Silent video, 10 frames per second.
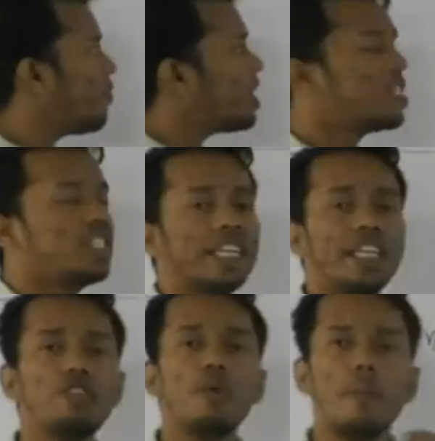first thing
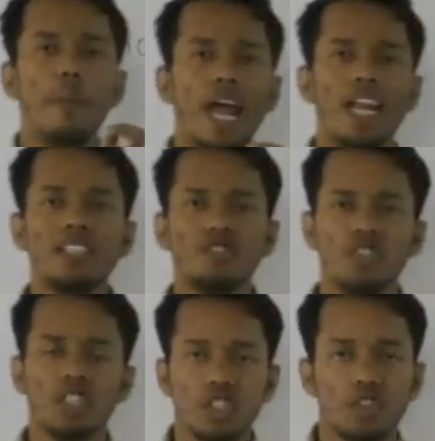is you have to balance
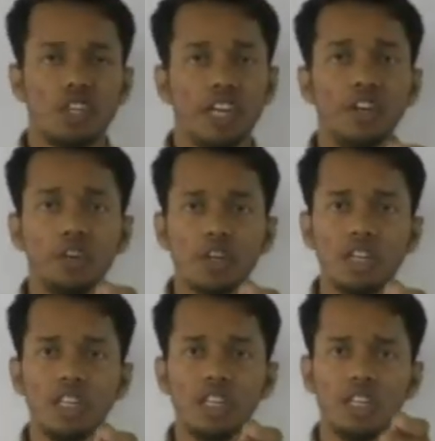central
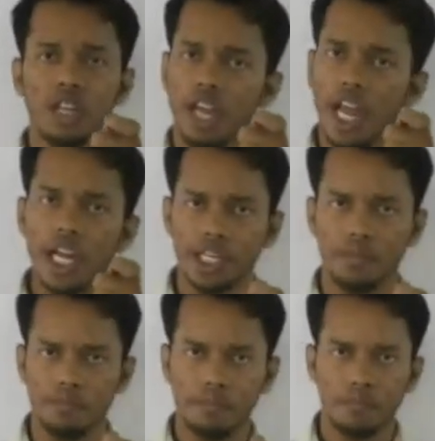
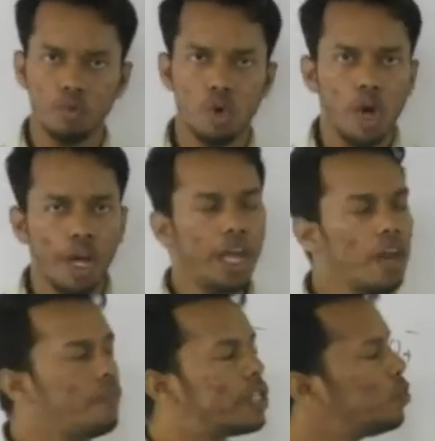atom.
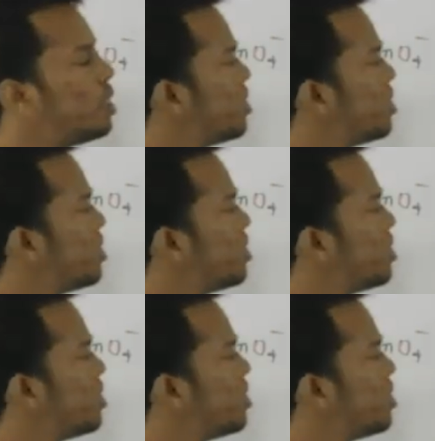Here which one is